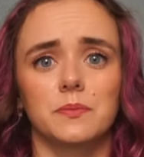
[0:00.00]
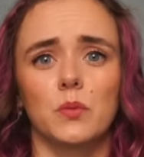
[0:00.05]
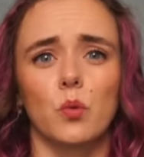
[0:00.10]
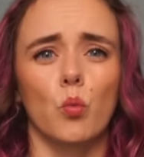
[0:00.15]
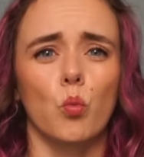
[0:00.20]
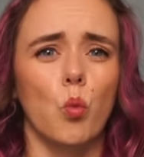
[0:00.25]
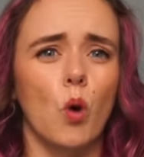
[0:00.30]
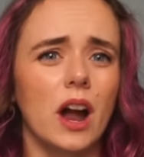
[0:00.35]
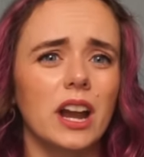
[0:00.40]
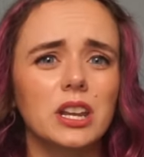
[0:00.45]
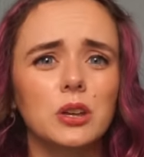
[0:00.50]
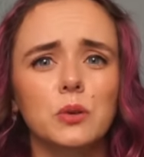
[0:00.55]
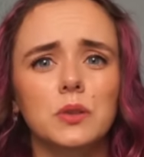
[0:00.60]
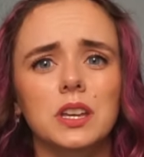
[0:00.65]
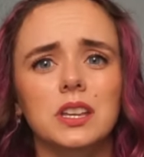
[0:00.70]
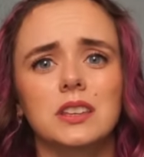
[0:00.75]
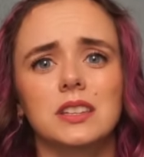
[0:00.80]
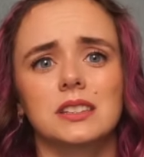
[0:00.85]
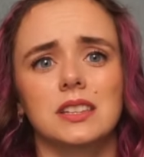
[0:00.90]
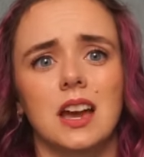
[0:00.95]
Why do you
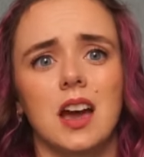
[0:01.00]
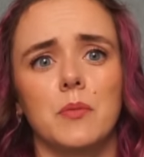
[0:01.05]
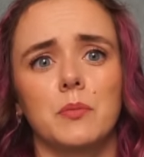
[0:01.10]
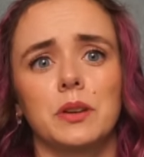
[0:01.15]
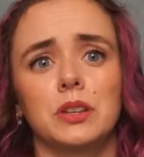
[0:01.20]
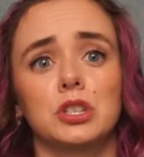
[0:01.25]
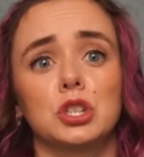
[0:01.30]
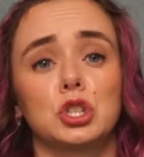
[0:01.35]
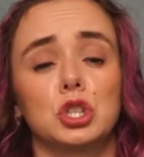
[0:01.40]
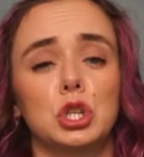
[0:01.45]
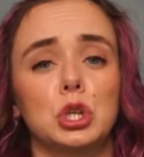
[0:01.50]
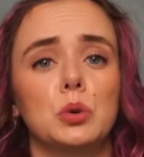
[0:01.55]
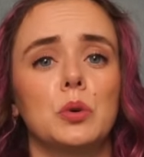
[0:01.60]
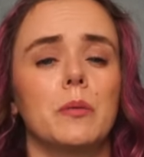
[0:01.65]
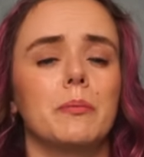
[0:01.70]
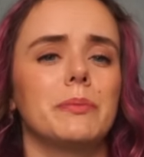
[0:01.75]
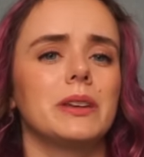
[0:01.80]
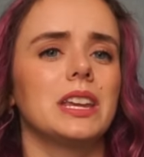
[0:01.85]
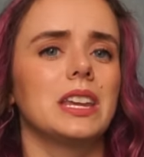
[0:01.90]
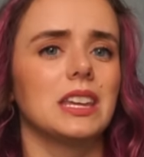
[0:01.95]
think this happened to
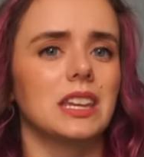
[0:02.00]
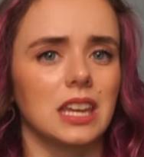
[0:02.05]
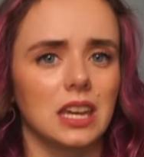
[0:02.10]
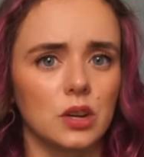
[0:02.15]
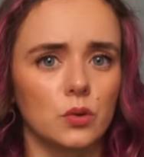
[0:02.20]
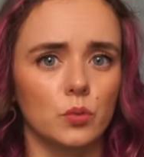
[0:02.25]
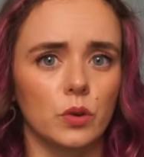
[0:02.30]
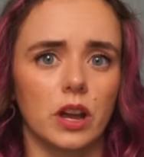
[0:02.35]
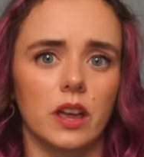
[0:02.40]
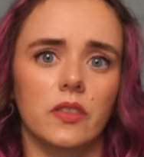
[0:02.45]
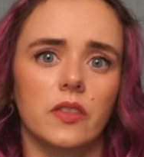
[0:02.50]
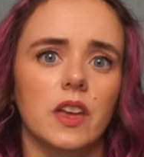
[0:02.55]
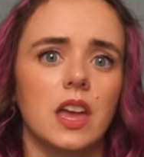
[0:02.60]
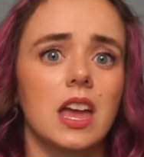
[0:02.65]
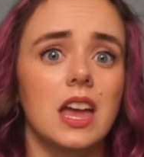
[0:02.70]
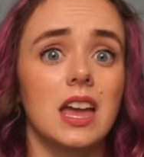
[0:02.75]
begin with?